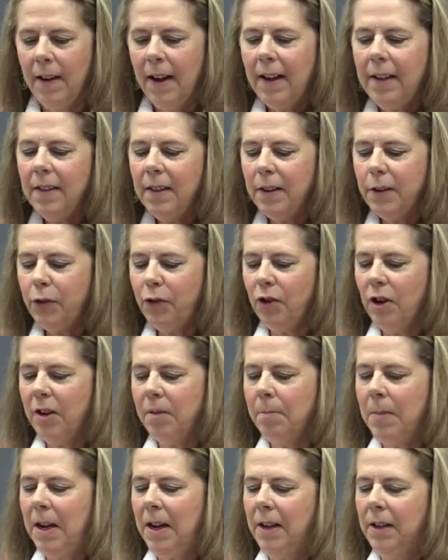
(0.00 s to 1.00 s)
And this
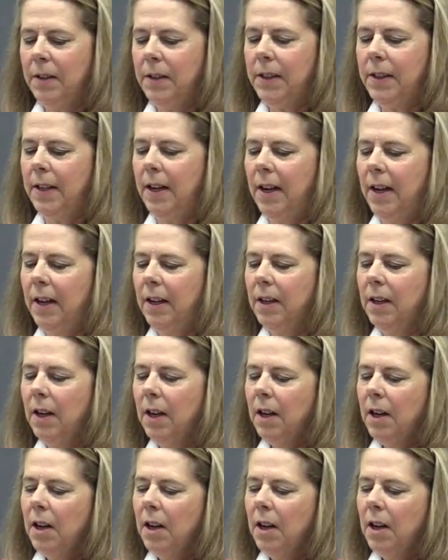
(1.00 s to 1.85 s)
young man said,